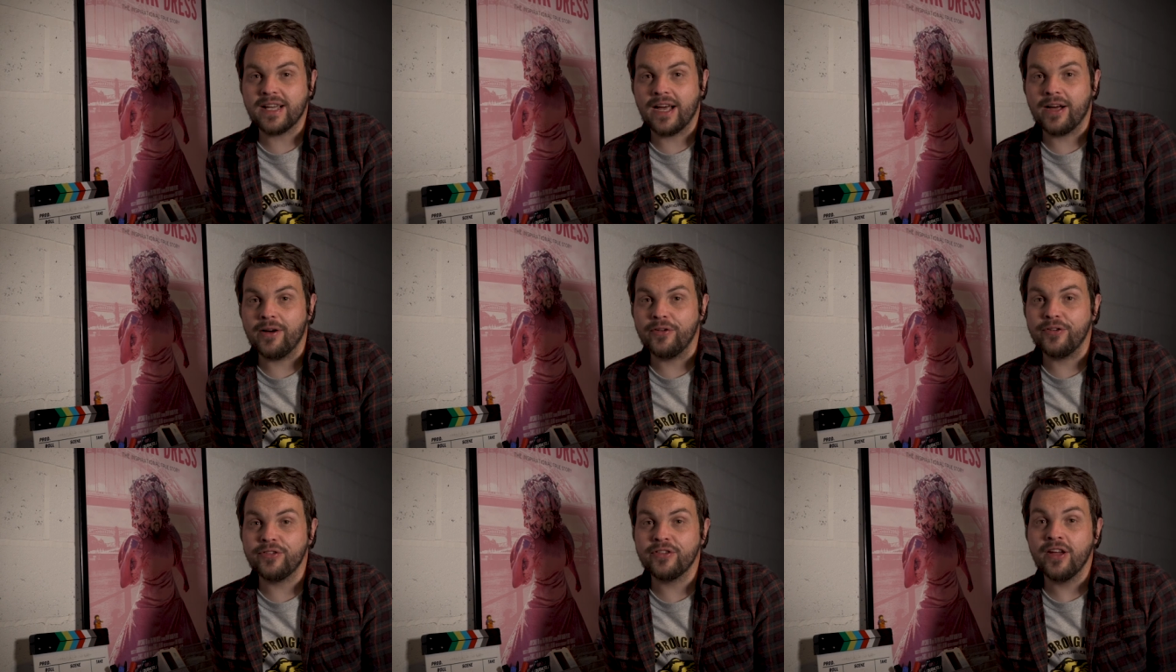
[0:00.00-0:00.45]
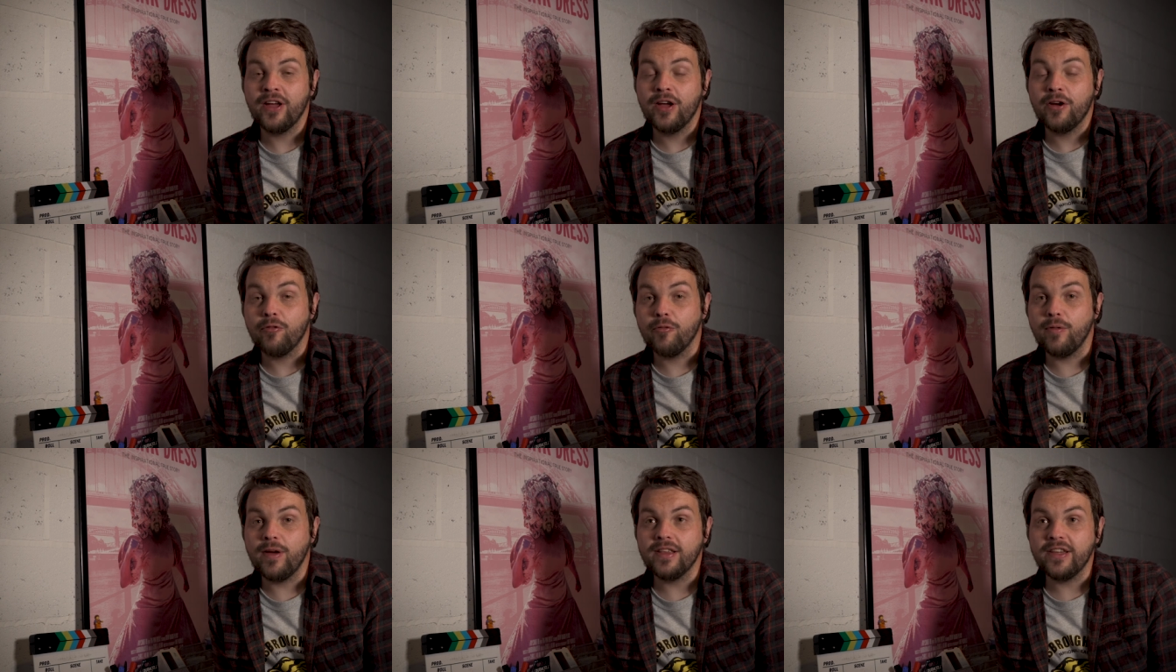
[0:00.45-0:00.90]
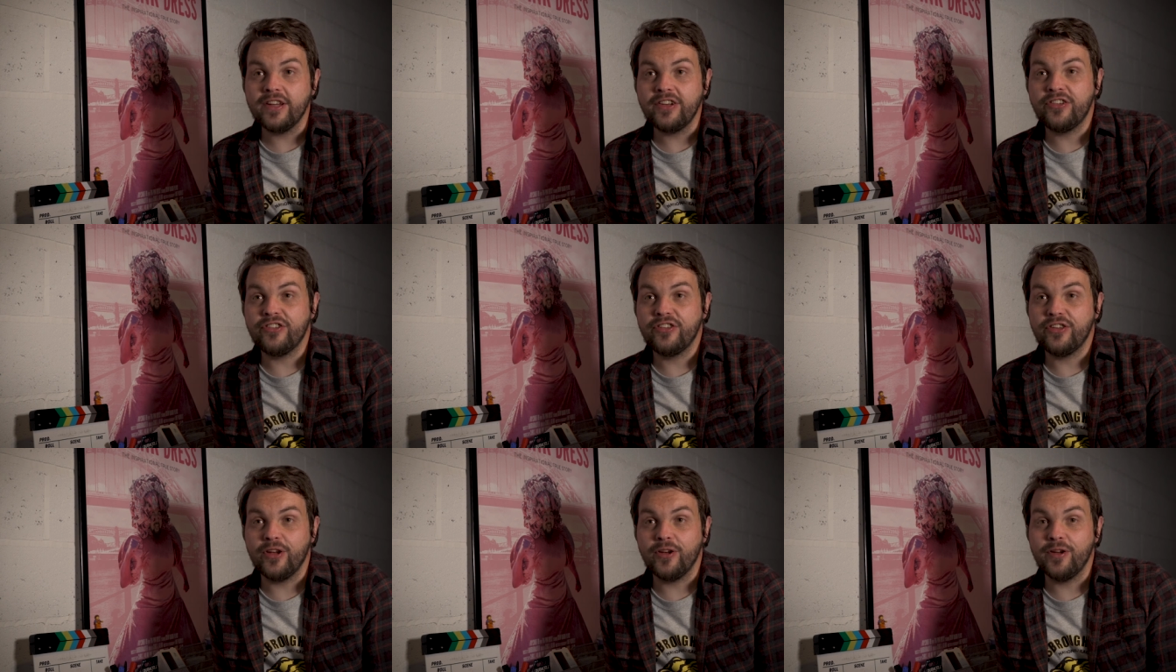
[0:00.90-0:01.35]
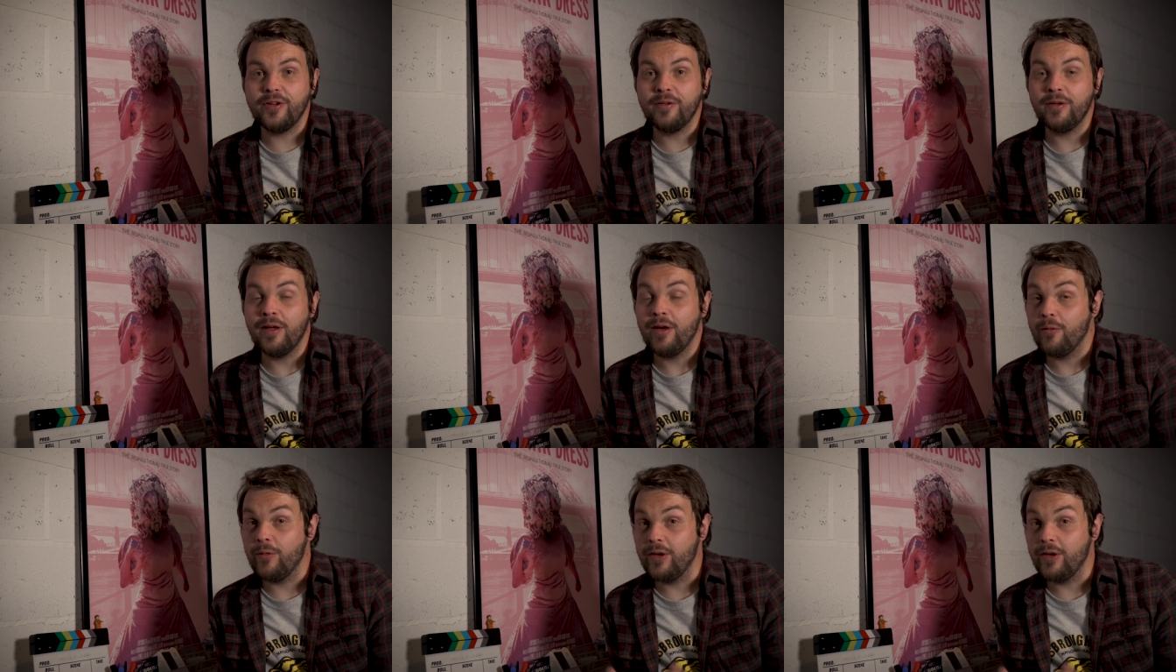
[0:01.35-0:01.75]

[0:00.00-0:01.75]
House really soon.